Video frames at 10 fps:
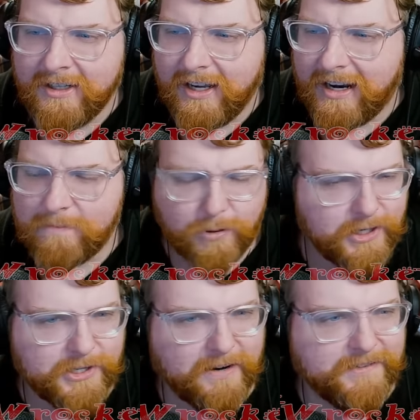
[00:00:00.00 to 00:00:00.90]
And I'm pretty
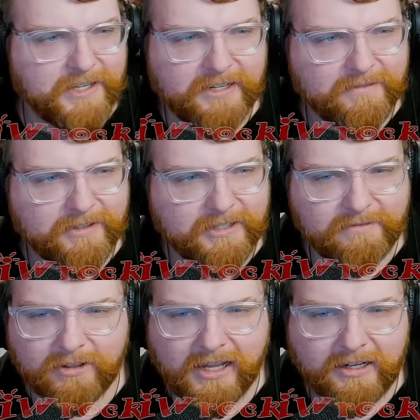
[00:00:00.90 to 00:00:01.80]
sure I've seen
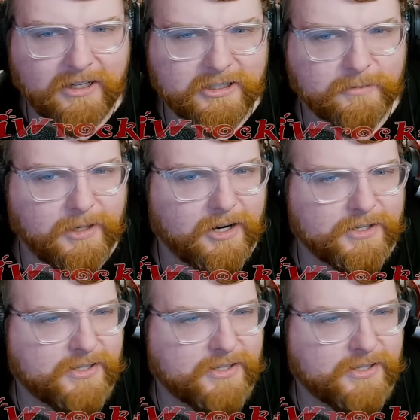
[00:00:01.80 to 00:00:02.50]
a lot of custom cars